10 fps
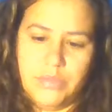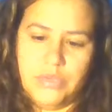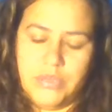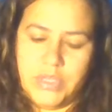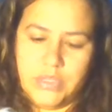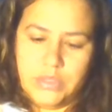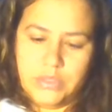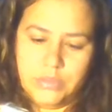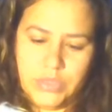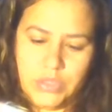move it
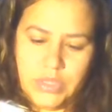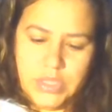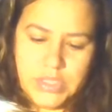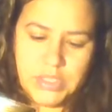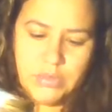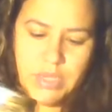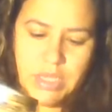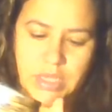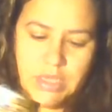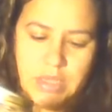more this
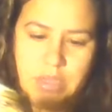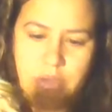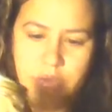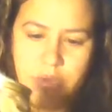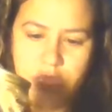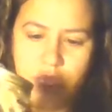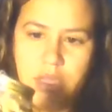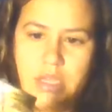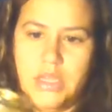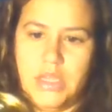way.
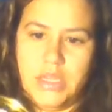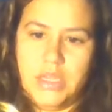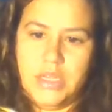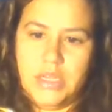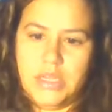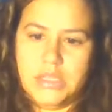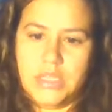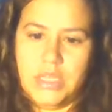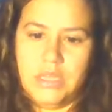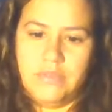Okay, it is
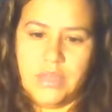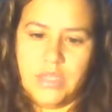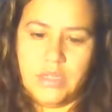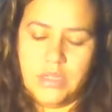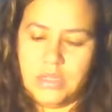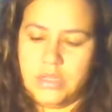even.